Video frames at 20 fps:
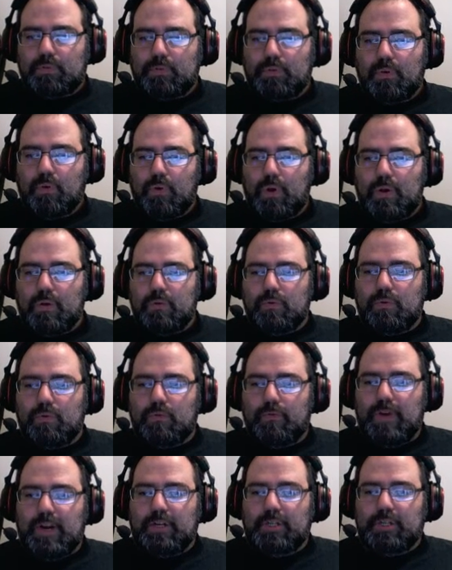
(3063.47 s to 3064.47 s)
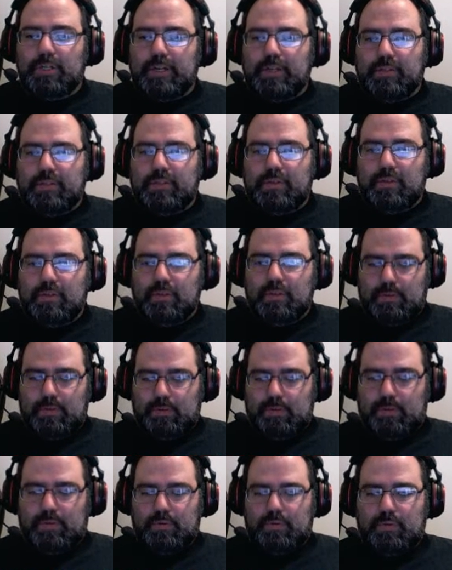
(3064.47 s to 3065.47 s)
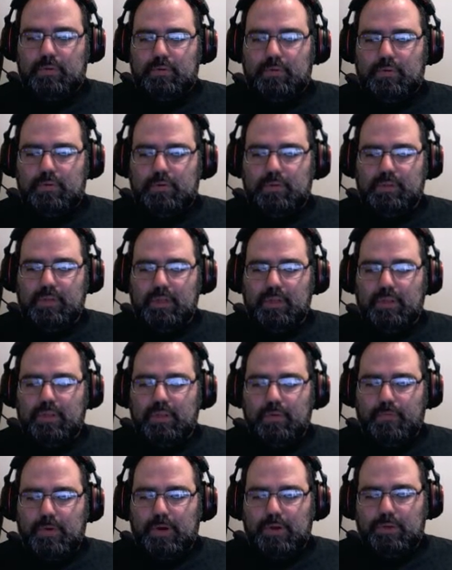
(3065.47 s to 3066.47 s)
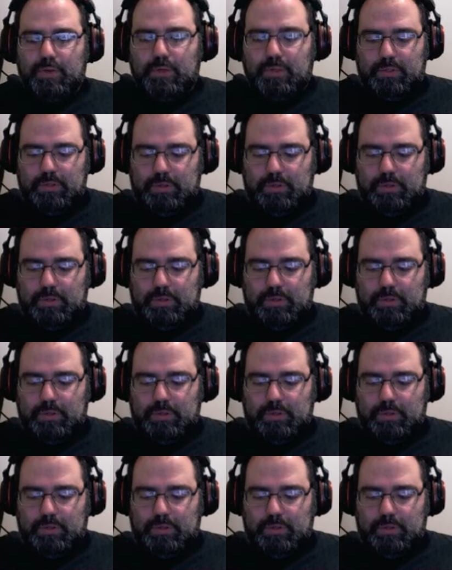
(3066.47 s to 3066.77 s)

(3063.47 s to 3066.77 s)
Oh, fire giants. I think they're fire giants.